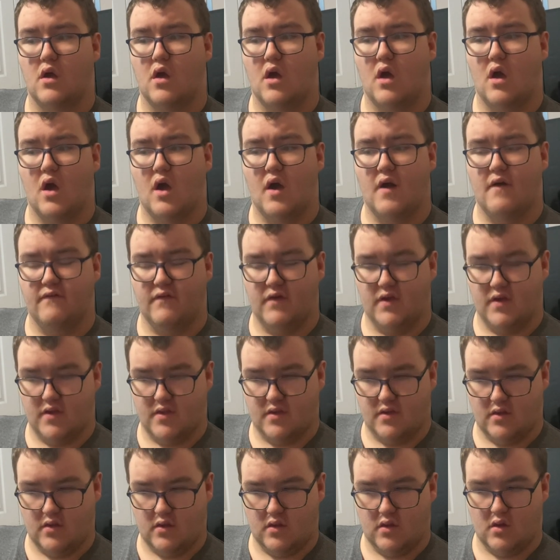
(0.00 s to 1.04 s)

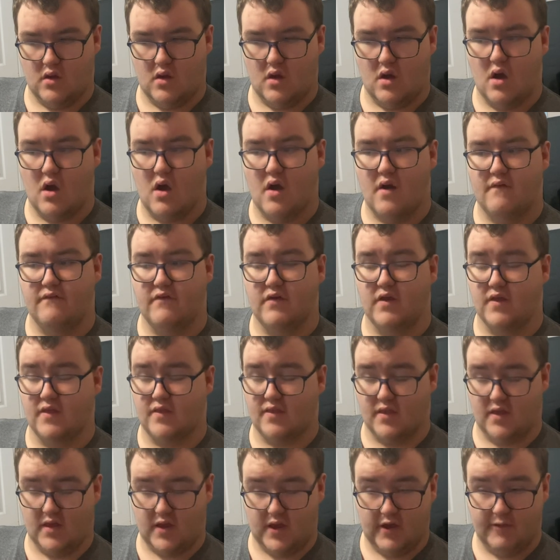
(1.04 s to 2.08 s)
obviously,
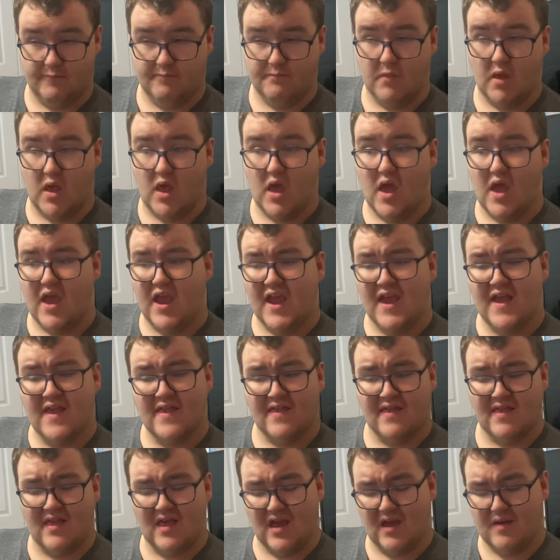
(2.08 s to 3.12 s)
obviously, he
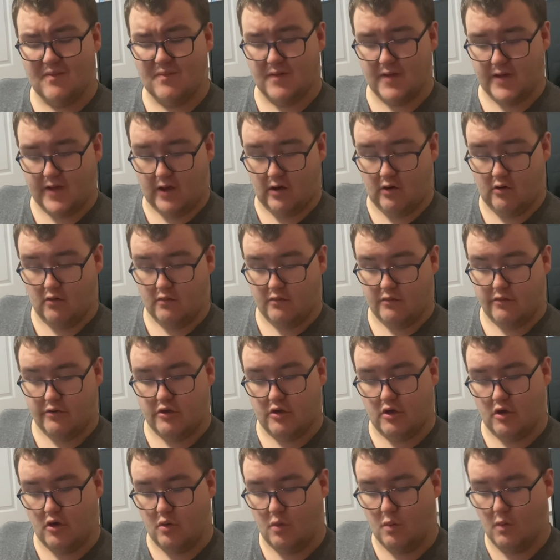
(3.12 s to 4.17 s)
doesn't like Miguel.
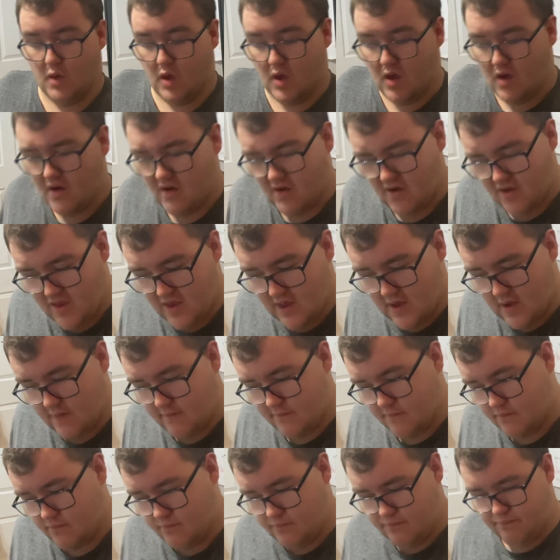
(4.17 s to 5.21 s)
So, yeah,
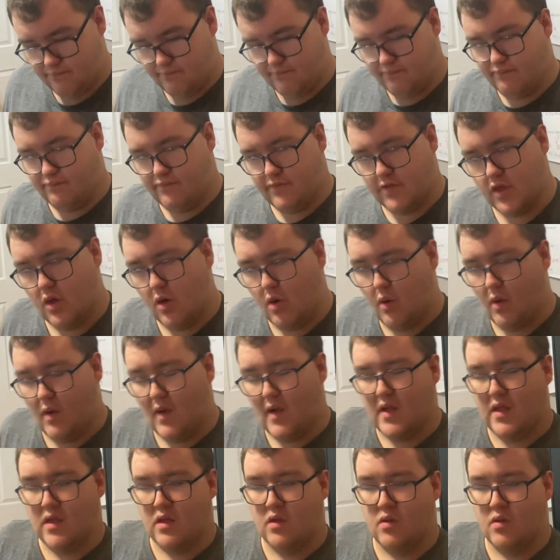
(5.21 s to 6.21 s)
so,